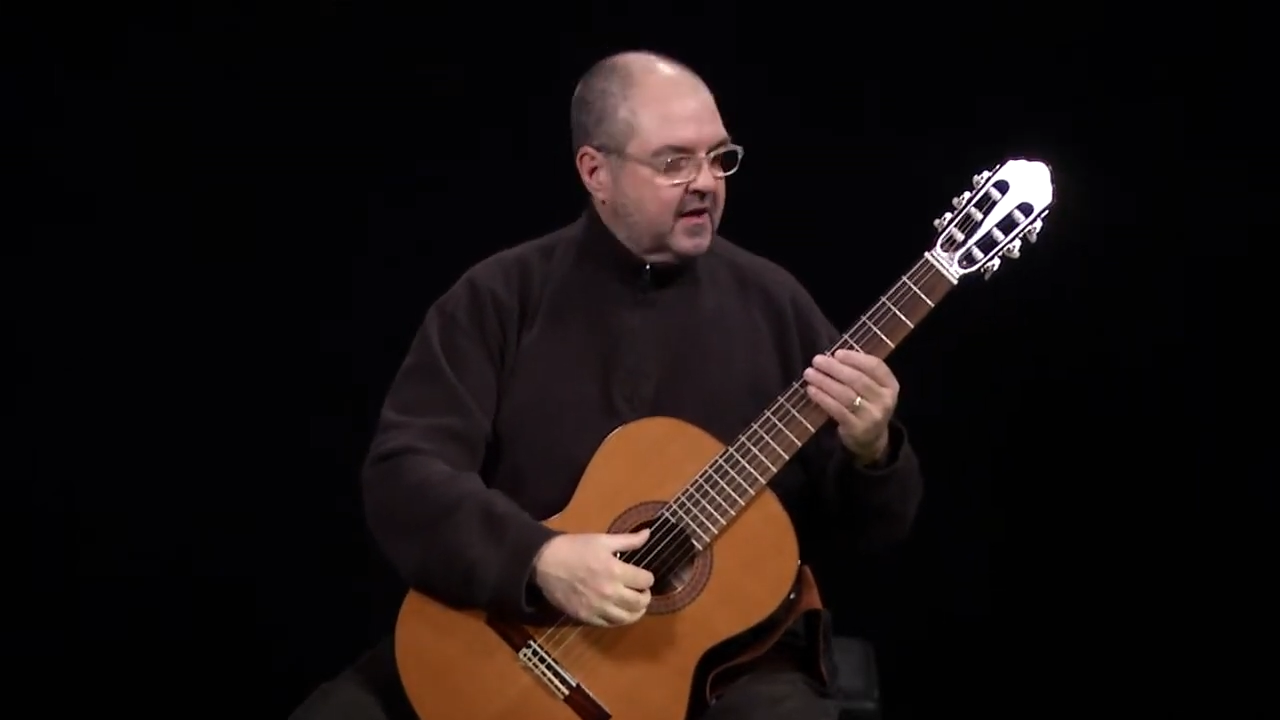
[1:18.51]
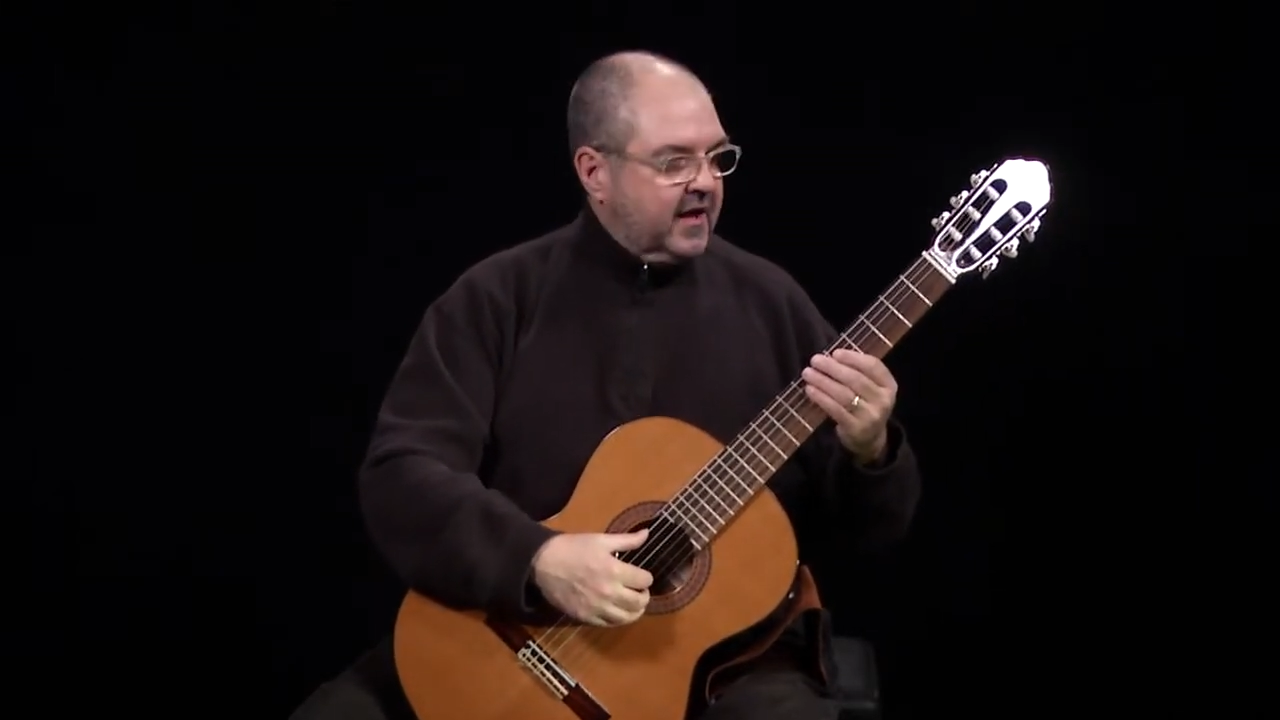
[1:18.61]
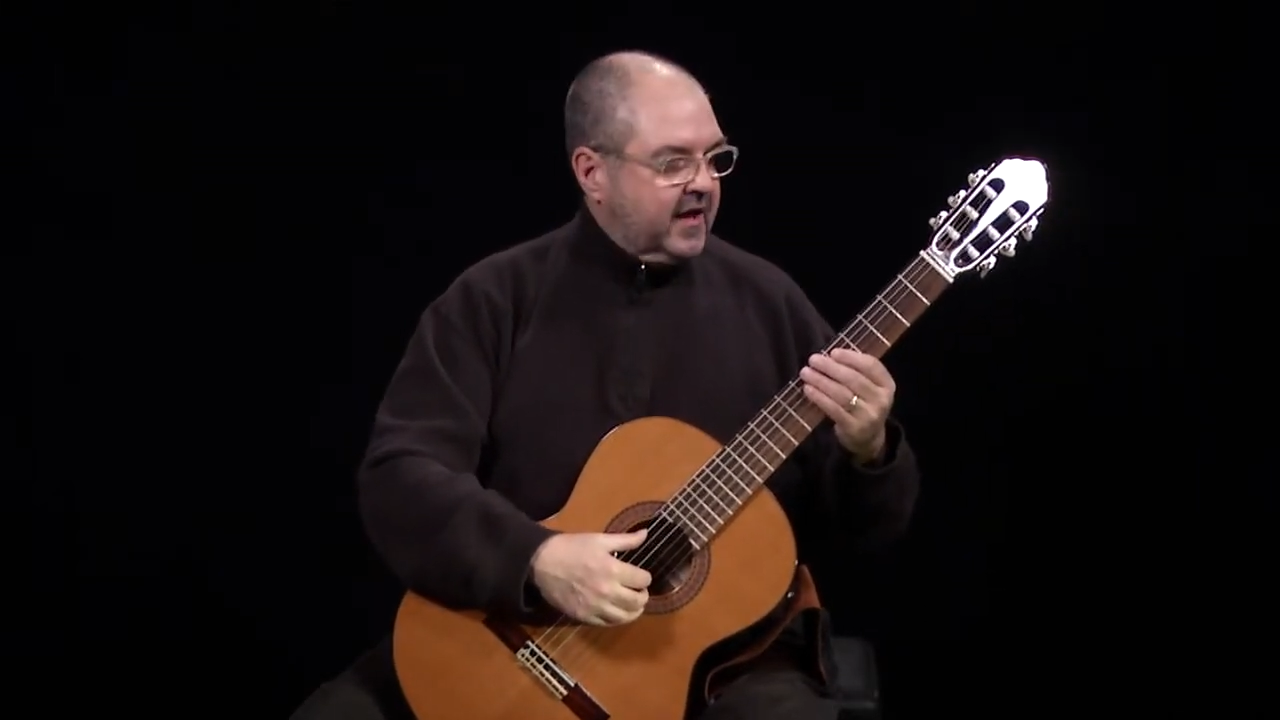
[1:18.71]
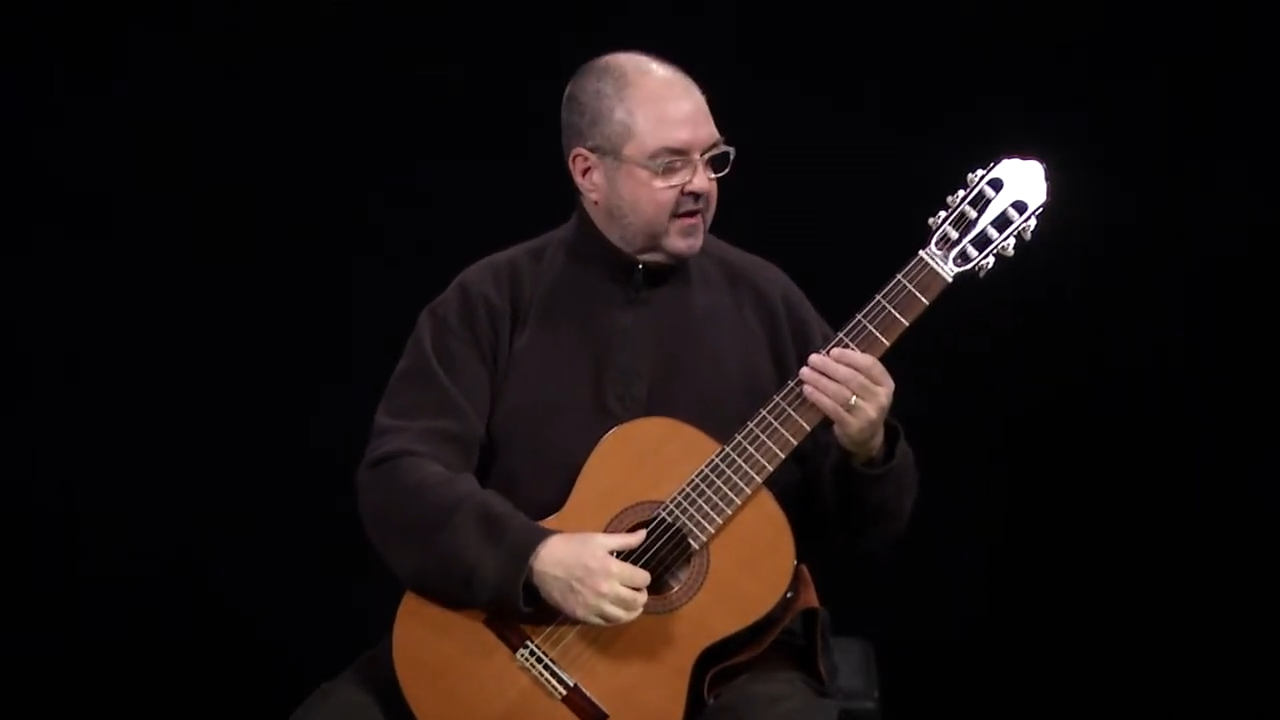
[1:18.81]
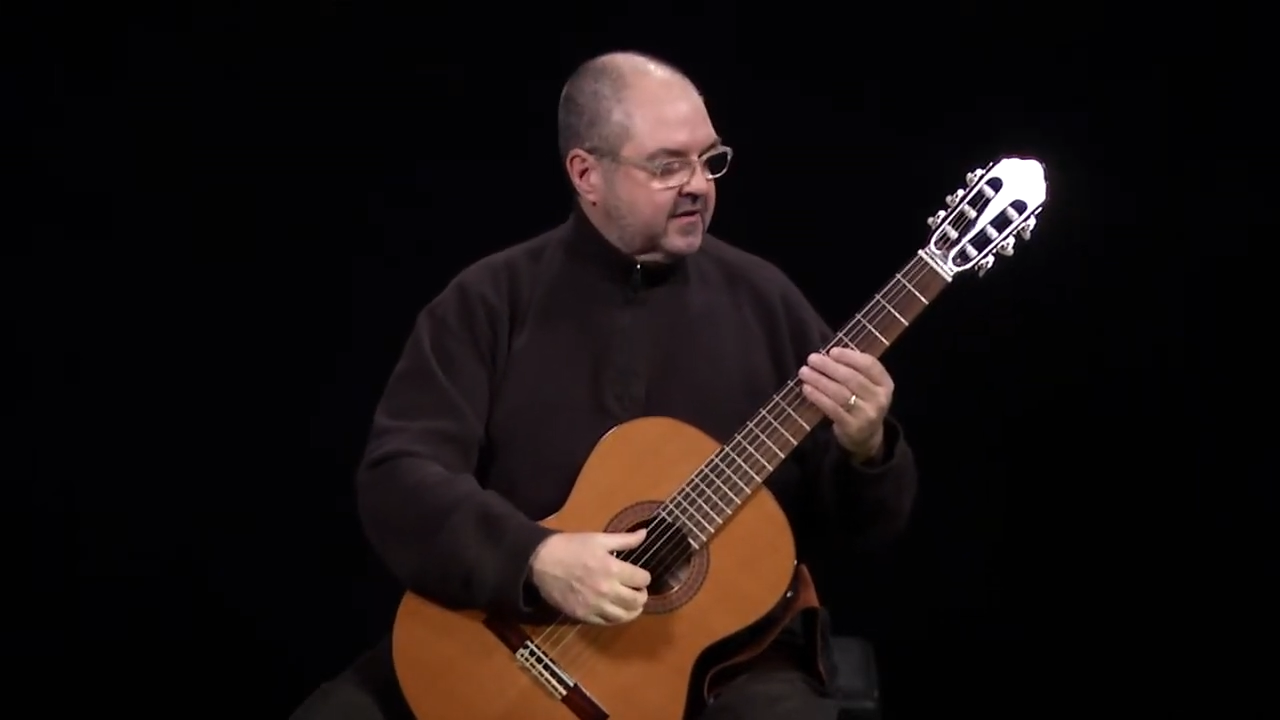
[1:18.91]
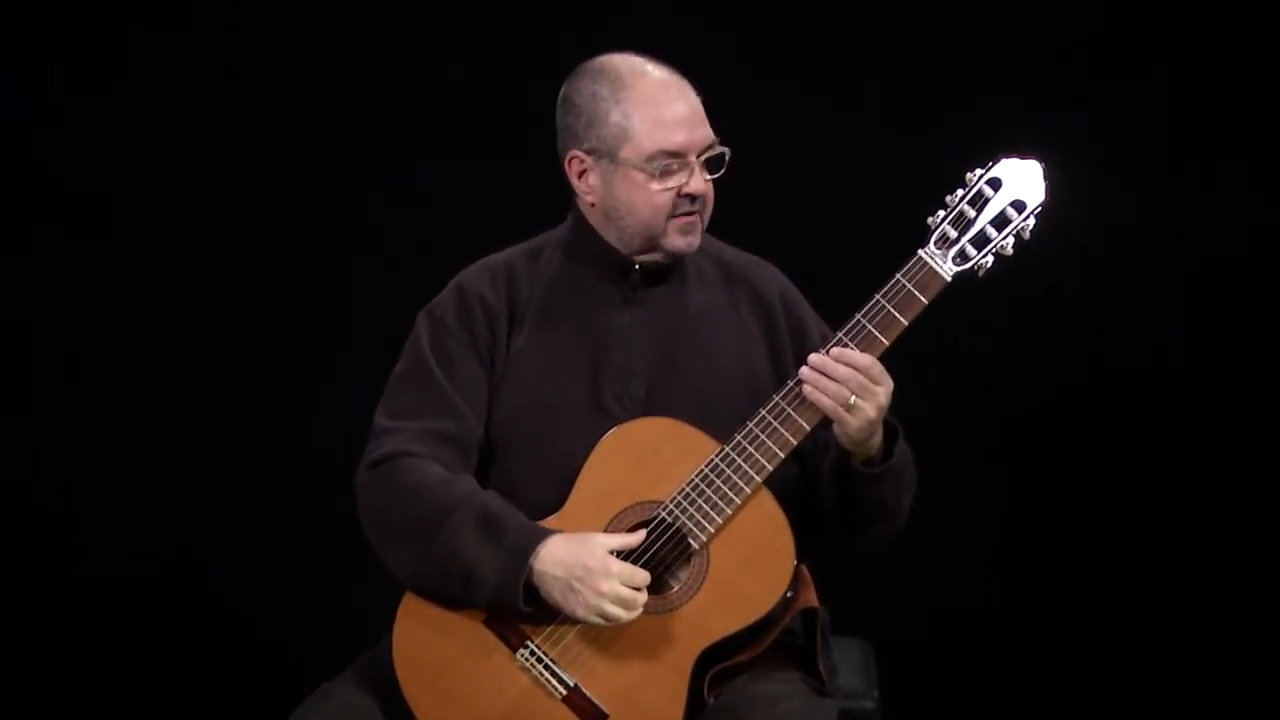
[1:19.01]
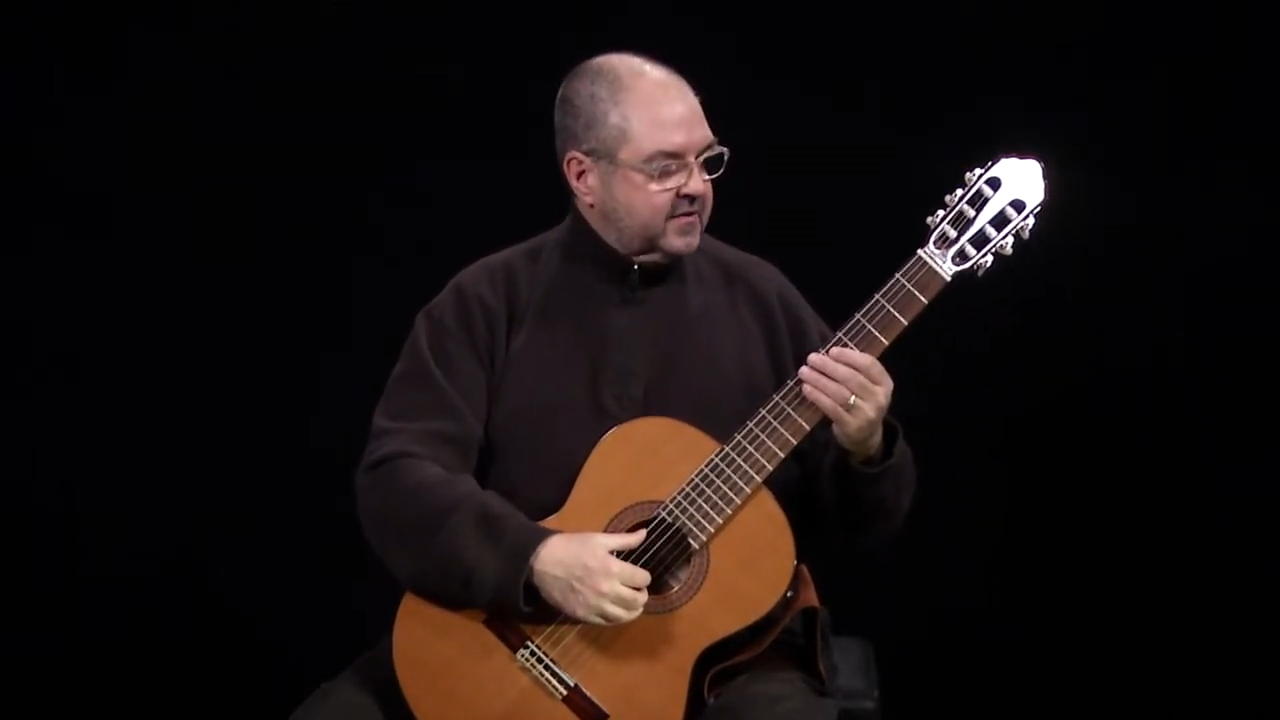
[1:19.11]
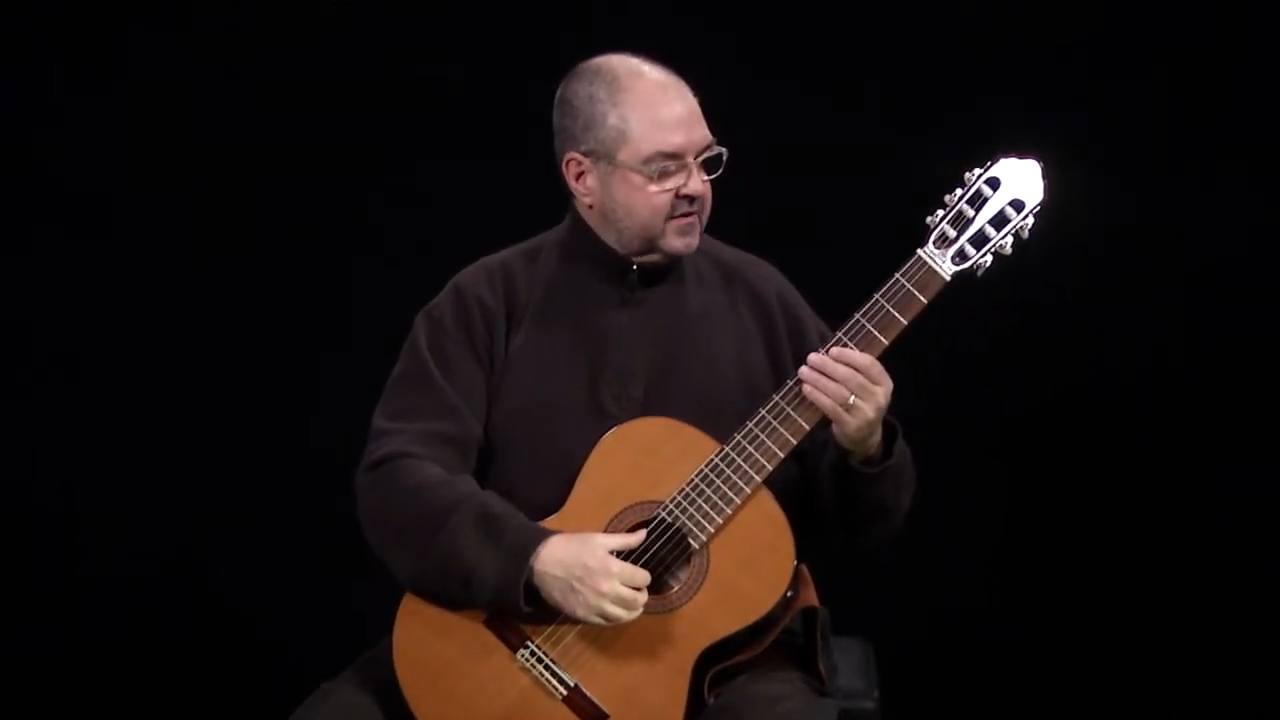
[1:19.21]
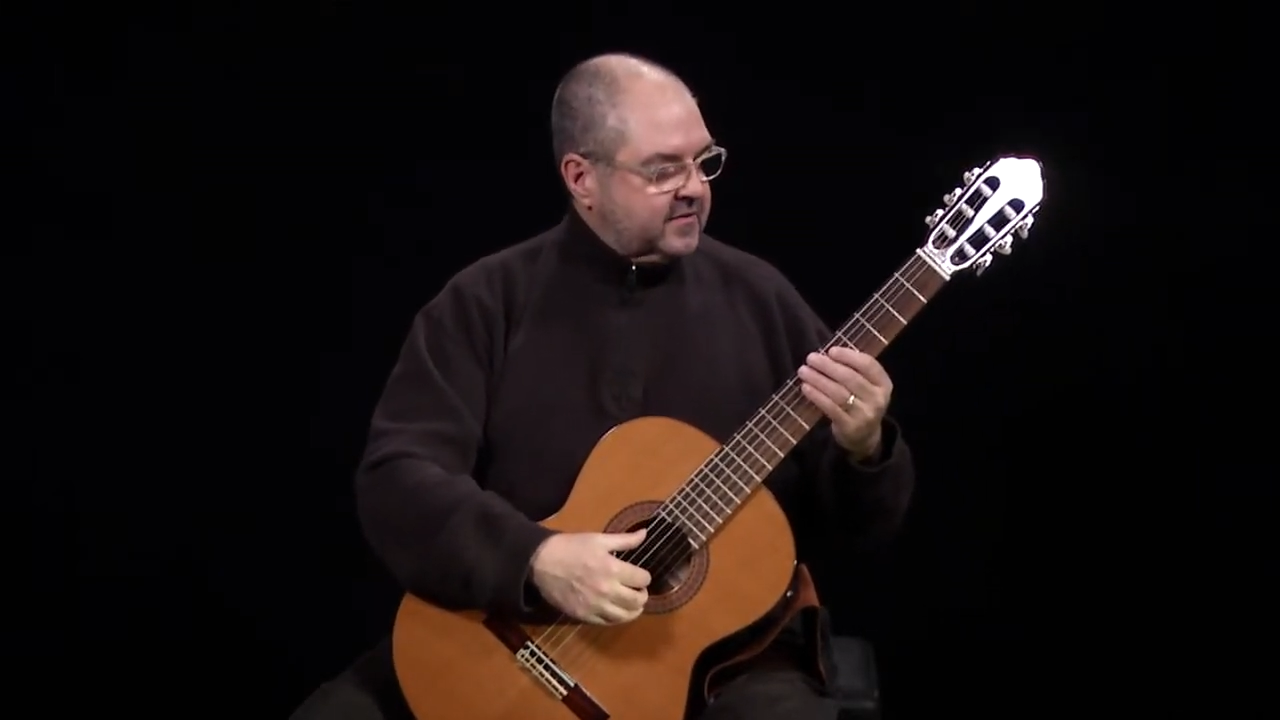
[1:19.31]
And